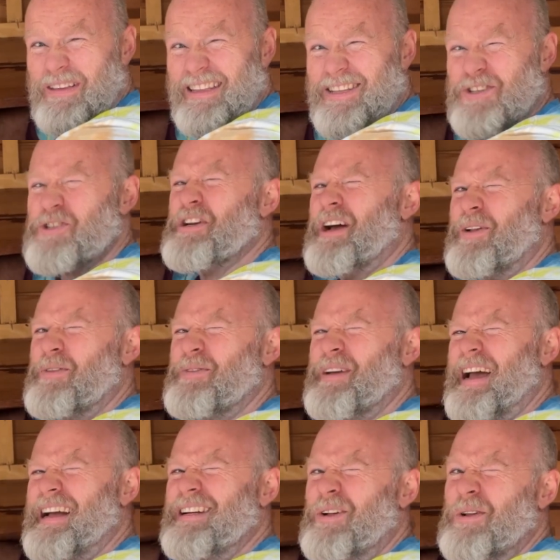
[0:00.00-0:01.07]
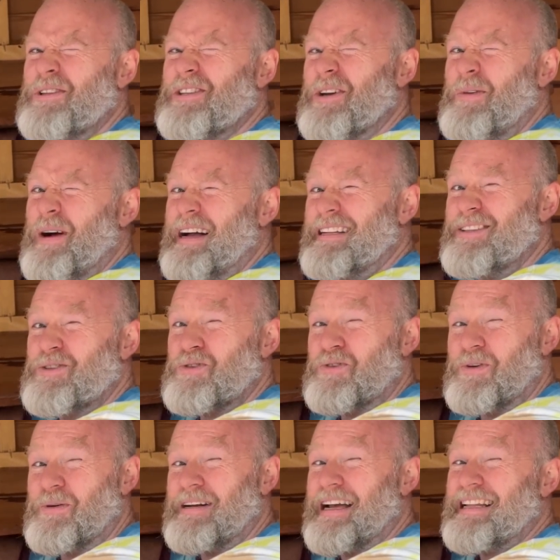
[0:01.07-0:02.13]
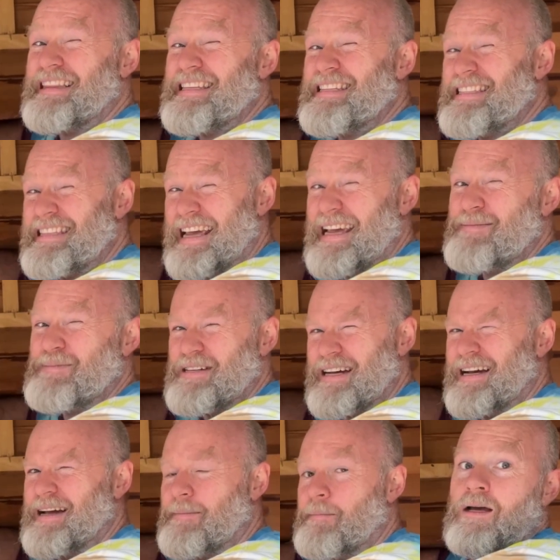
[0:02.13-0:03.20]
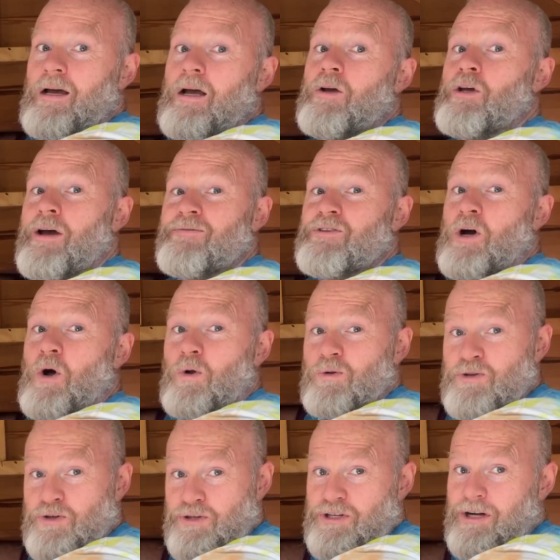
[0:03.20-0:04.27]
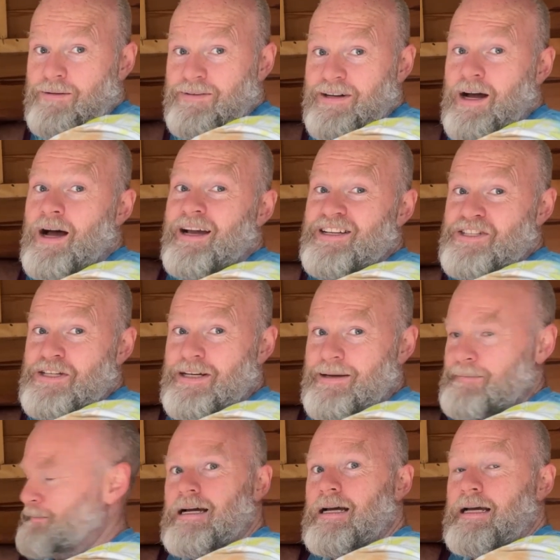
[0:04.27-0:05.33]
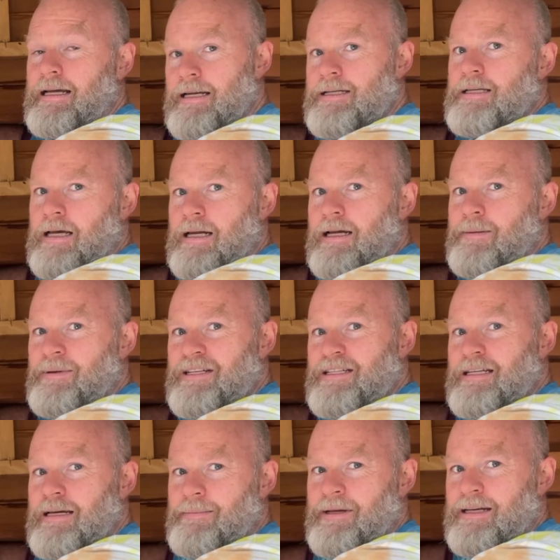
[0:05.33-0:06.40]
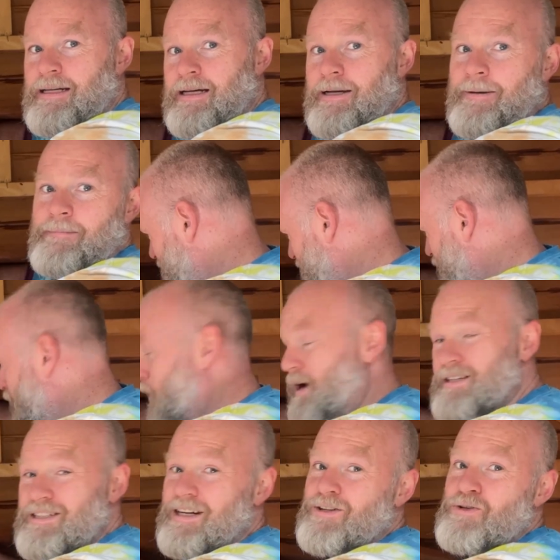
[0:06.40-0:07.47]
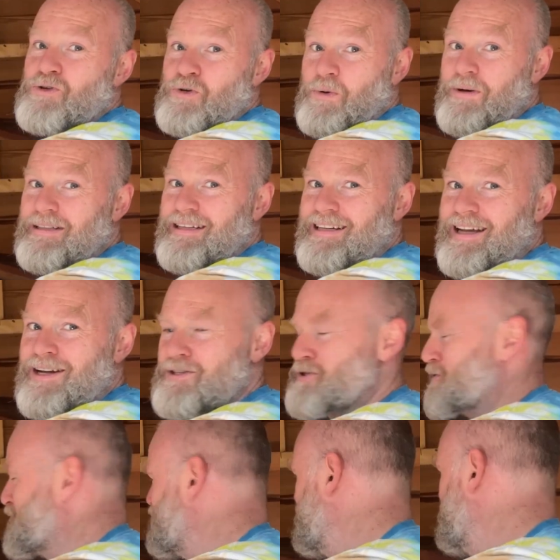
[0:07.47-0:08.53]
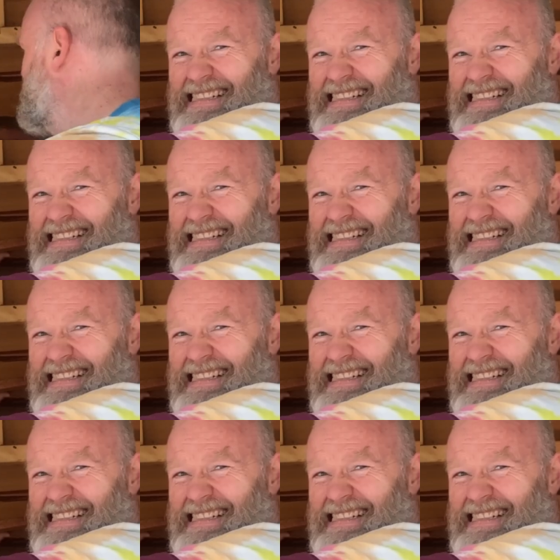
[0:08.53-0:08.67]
the shelf and also unscrew it at the same time. You have to hold your shelf in high esteem. It is getting a bit steamy in here, whilst unscrewing the last screw.